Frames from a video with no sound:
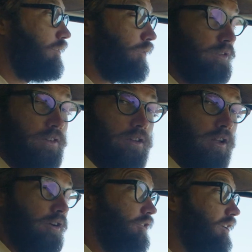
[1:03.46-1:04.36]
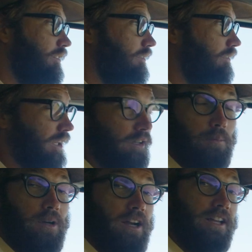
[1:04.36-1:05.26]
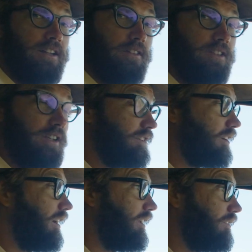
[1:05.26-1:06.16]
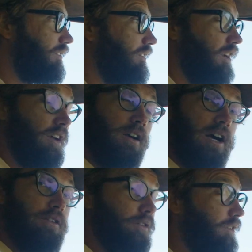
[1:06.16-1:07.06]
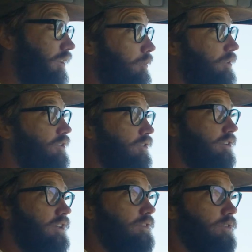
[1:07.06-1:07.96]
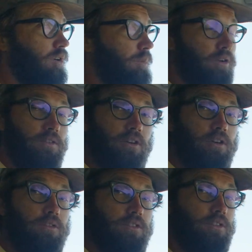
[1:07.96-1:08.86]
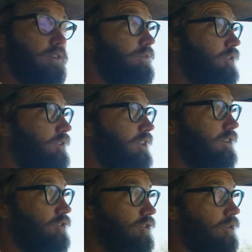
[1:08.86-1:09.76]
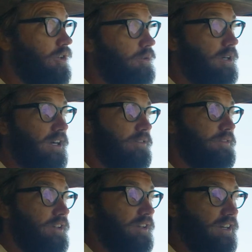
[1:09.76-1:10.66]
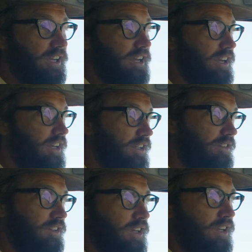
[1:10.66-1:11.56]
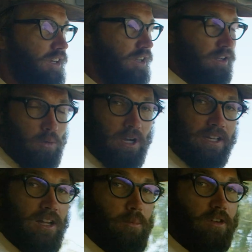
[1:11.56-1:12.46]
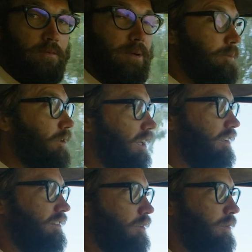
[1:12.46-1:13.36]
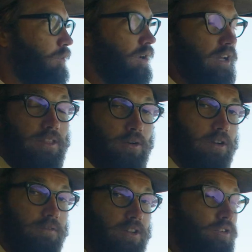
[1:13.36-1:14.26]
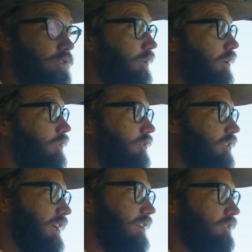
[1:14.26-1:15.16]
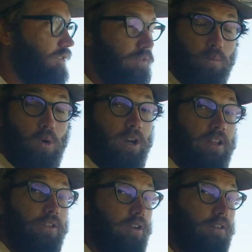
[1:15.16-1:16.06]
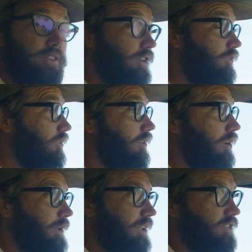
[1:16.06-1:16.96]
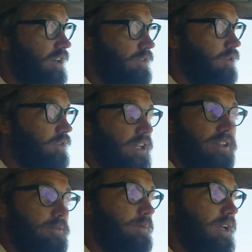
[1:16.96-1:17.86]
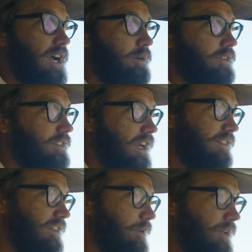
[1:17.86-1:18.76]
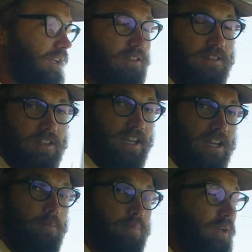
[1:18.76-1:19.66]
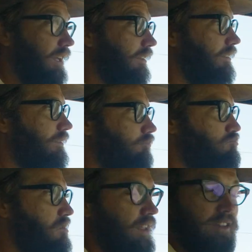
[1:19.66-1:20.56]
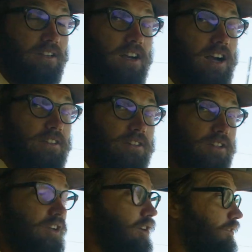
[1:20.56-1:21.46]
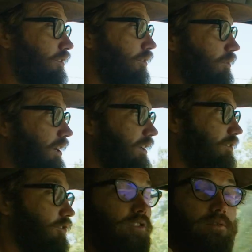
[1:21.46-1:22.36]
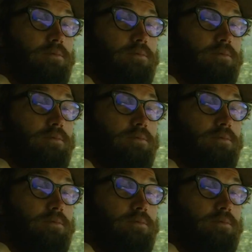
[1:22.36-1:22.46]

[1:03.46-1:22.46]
Full disclosure, I didn't buy any of these kites. I took the opportunity from Ozone to review the Enduro after I had quite a number of people asking me what I thought of the new version and just what I thought of the Enduro in general and how it stacks up against the Amp and other kites in the Ozone range.